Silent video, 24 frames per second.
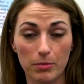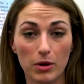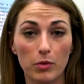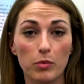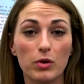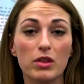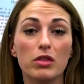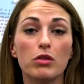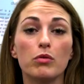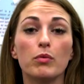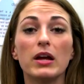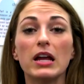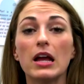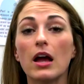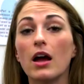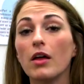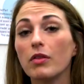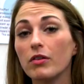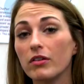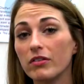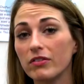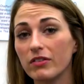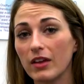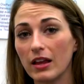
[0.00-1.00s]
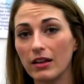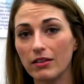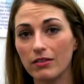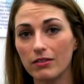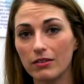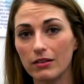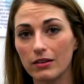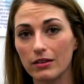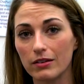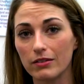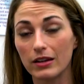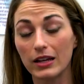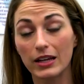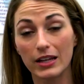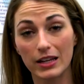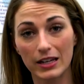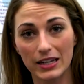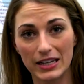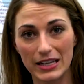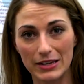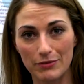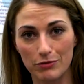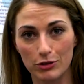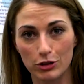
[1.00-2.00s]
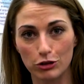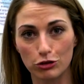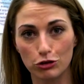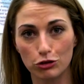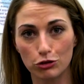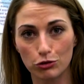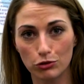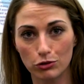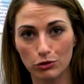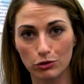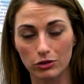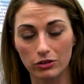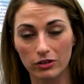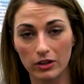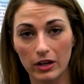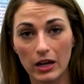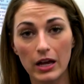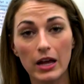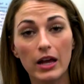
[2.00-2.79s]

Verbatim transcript: but with three other senses, it can leave us short.